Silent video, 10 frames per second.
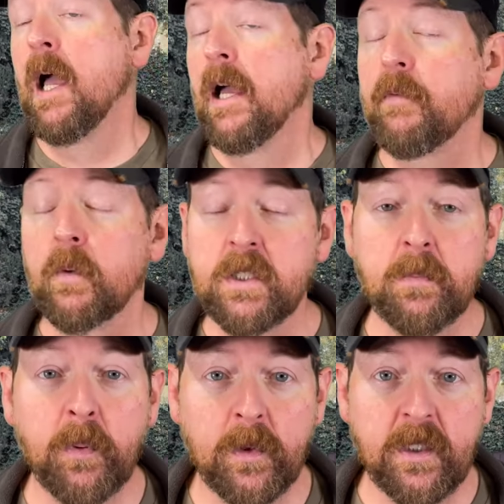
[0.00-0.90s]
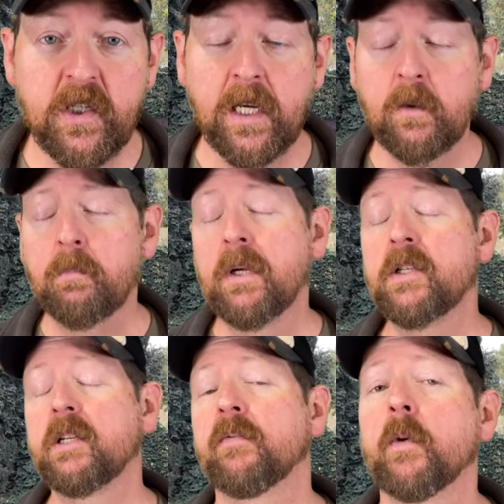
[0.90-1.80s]
If you want to support the channel, a
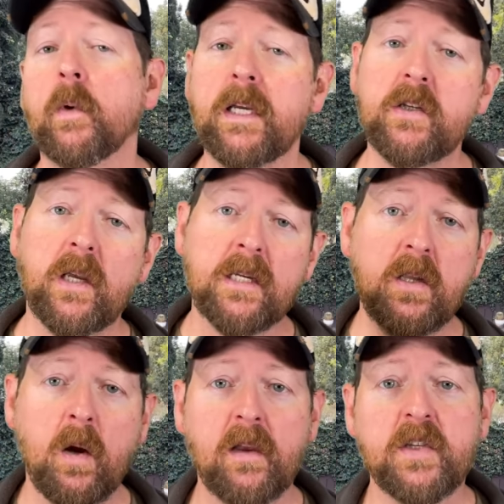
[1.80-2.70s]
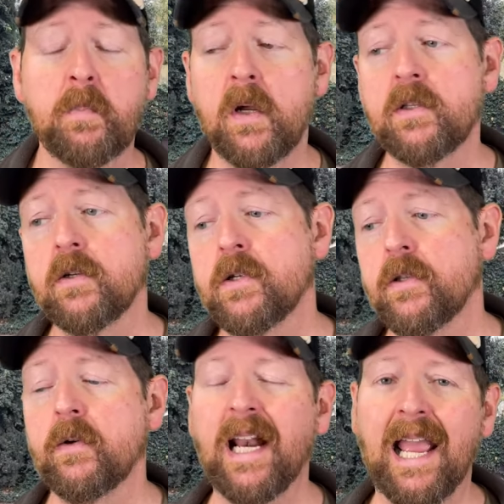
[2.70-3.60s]
bunch of different ways. You guys know I have sponsors
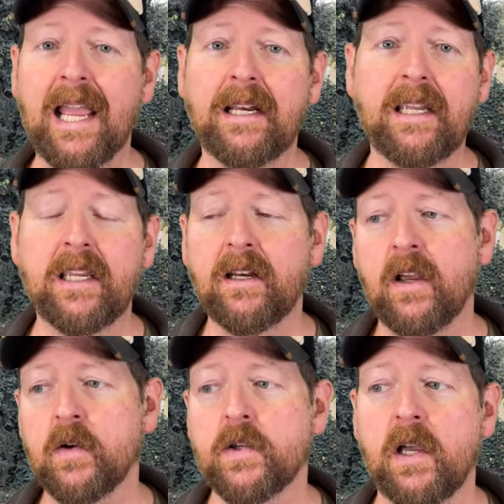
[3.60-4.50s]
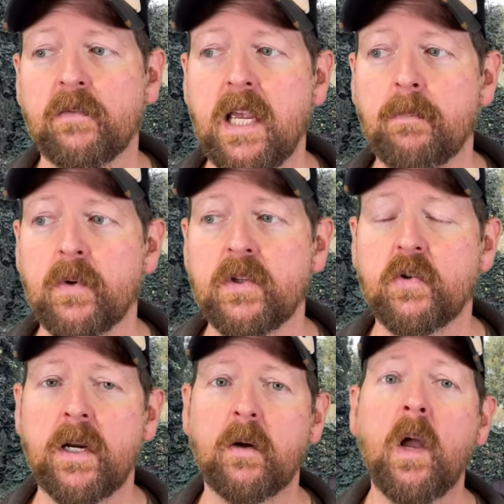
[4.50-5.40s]
through an ad in. I also have Tempered
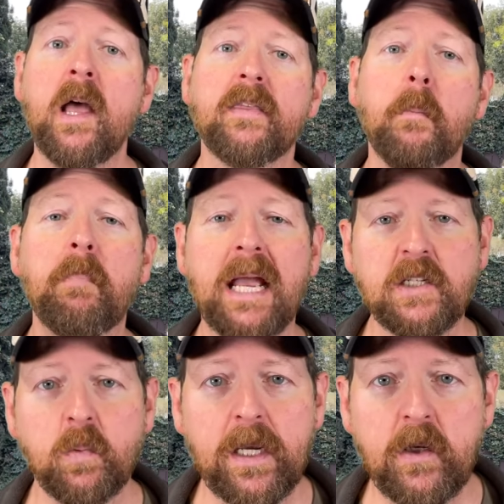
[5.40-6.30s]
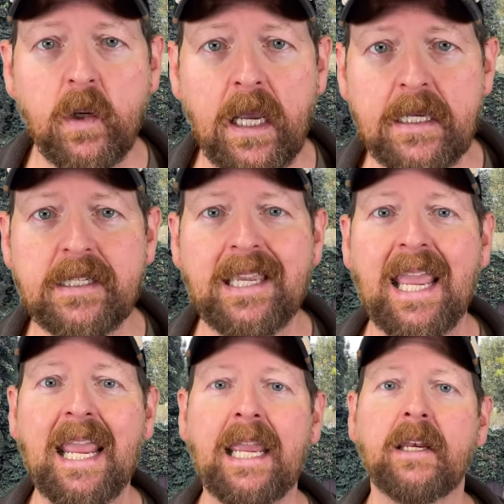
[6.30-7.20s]
Trail. The best way you guys
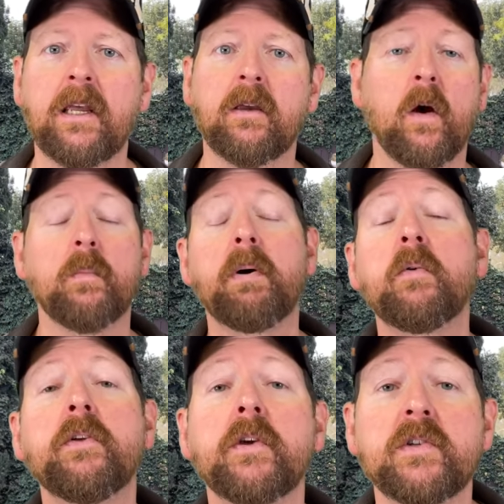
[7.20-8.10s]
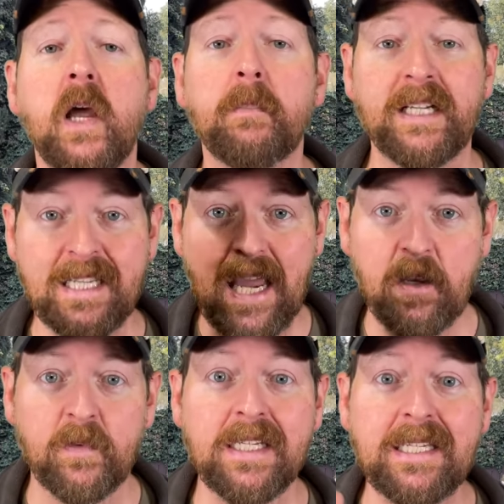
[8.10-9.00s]
can, both of those companies
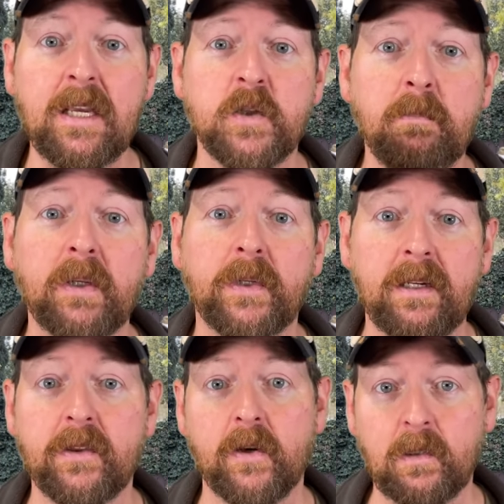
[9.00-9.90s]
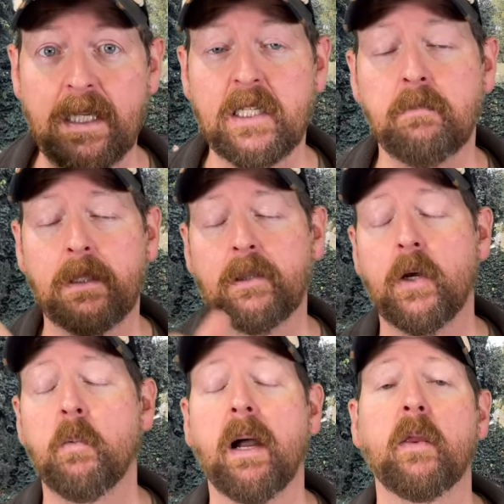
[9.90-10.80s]
have discounts built into their links
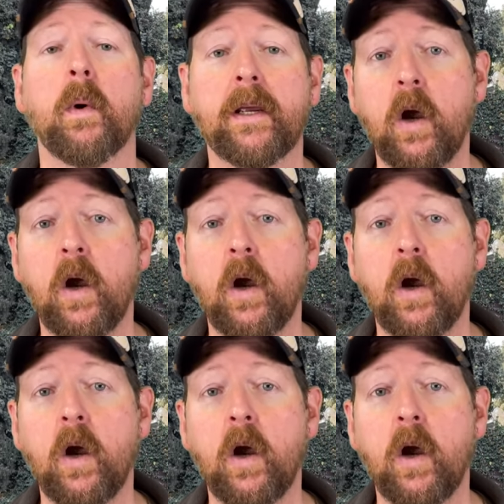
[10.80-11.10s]
below, by the way.